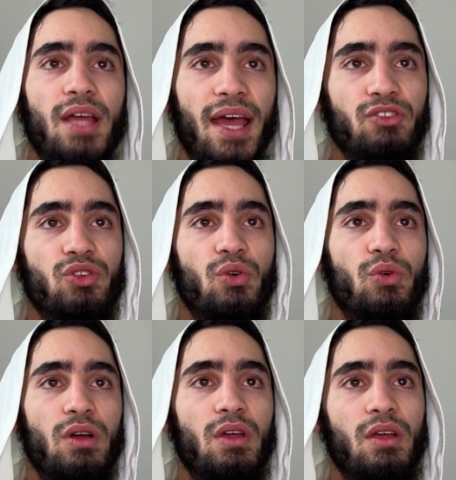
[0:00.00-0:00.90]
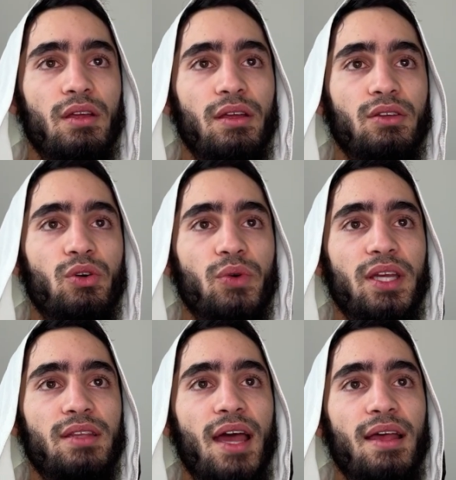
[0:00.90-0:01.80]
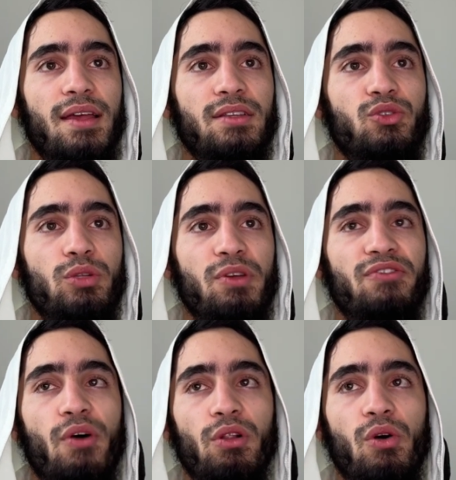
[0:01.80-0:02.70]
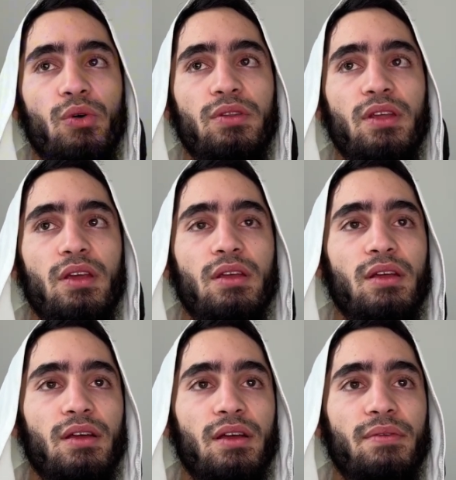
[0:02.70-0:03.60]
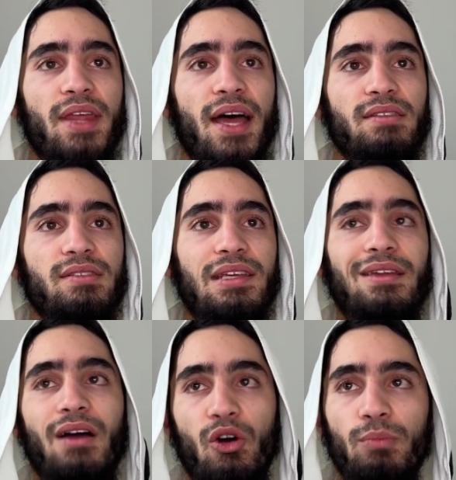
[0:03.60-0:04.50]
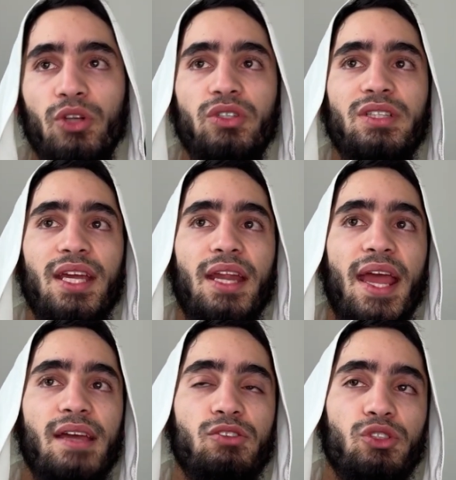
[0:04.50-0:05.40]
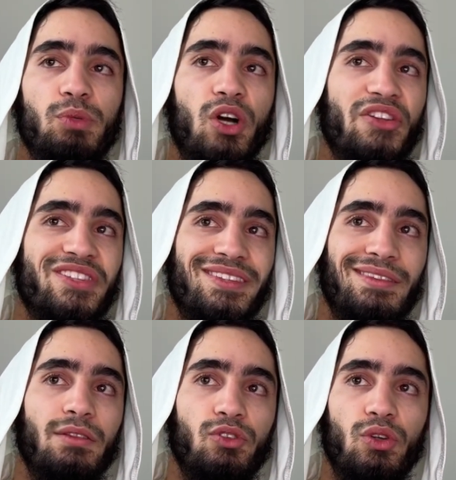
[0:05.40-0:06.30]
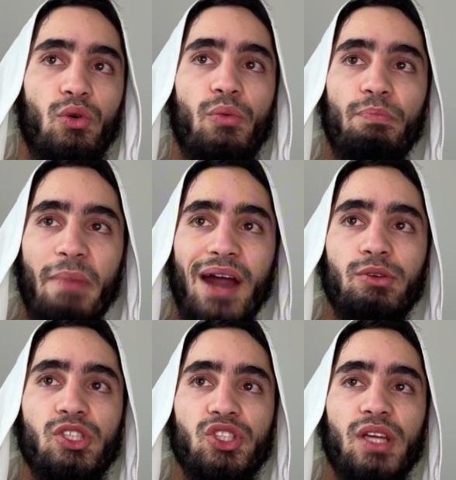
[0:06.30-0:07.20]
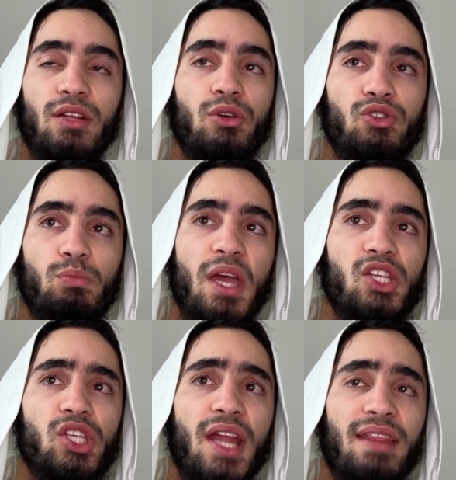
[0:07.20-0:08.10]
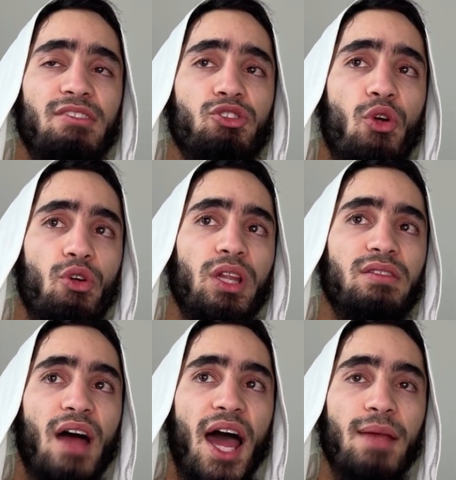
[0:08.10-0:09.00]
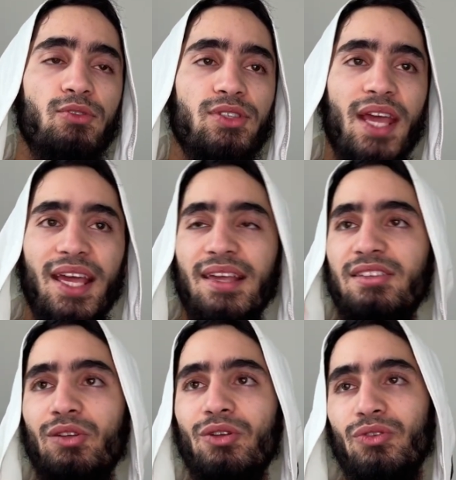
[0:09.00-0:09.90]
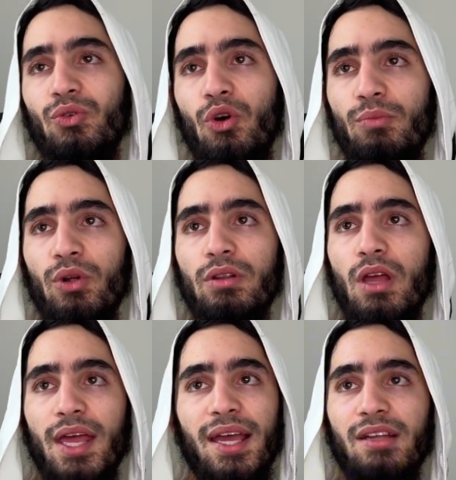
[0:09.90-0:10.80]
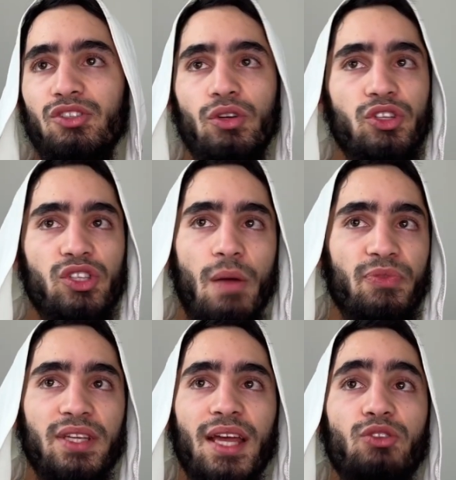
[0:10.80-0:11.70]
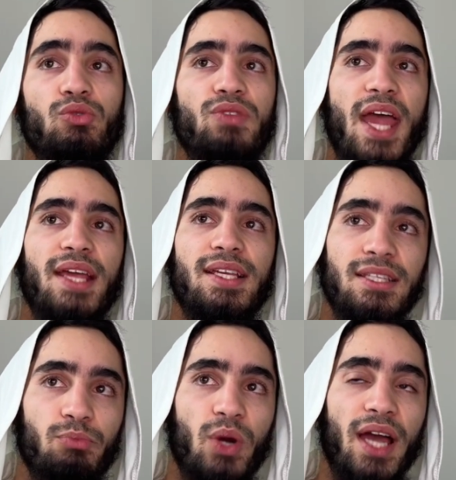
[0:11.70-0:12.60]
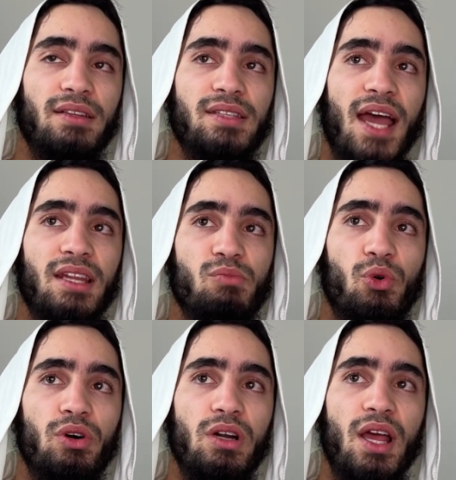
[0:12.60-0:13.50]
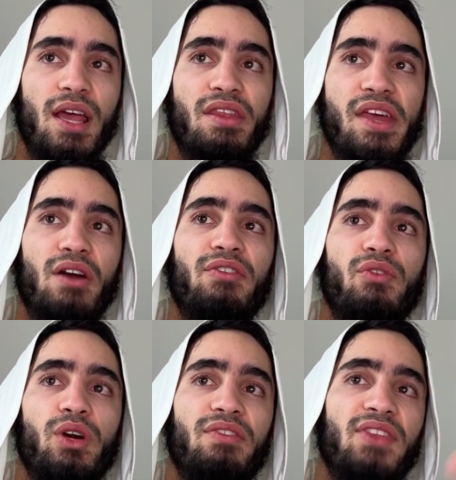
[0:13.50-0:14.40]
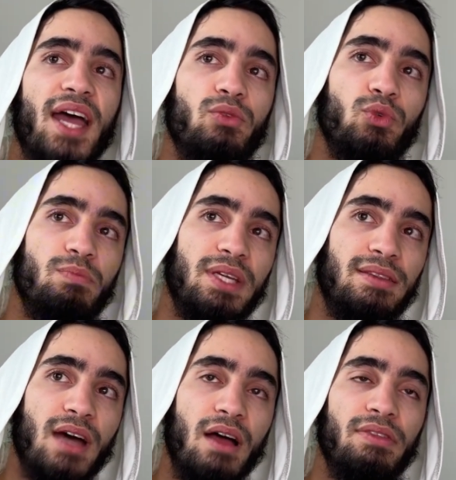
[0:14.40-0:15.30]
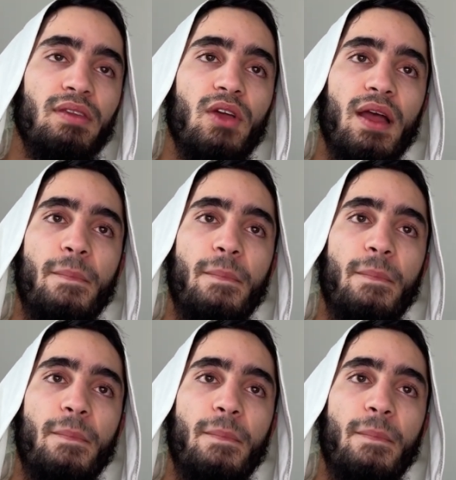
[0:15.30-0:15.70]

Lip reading: And so it could be followed that in our modern day and age, because marriage and consummation at these early times is not normal. It's not something that today is practiced anymore. Therefore, if that would be done,